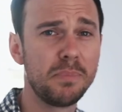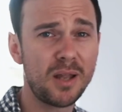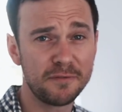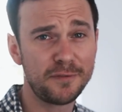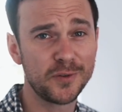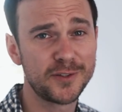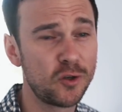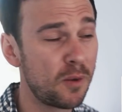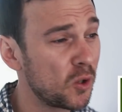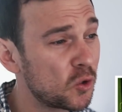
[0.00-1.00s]
Blunt force
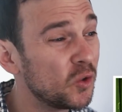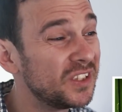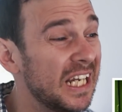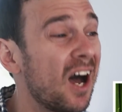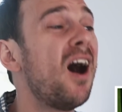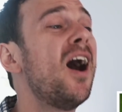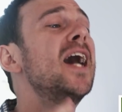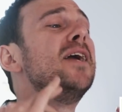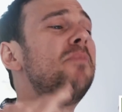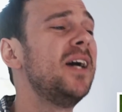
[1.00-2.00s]
trauma causing
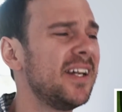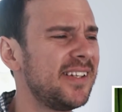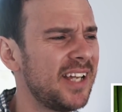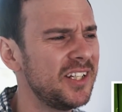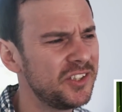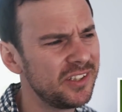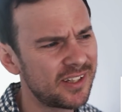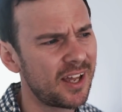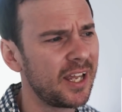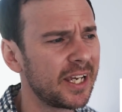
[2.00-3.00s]
hyperextension, it's
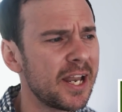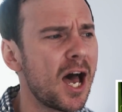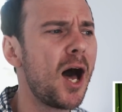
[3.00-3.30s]
kind of like an